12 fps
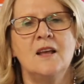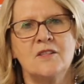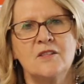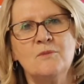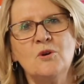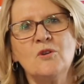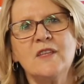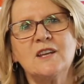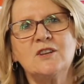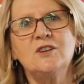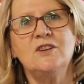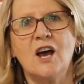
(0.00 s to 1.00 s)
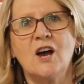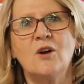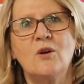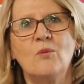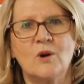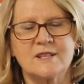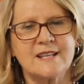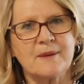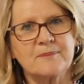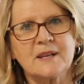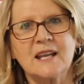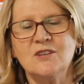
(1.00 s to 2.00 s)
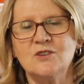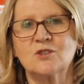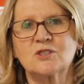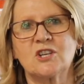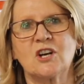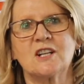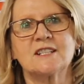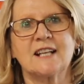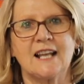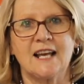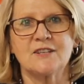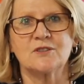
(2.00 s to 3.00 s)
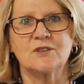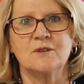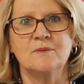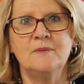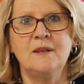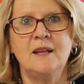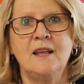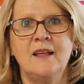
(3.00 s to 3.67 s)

The more that you know what's happening in your child's classroom,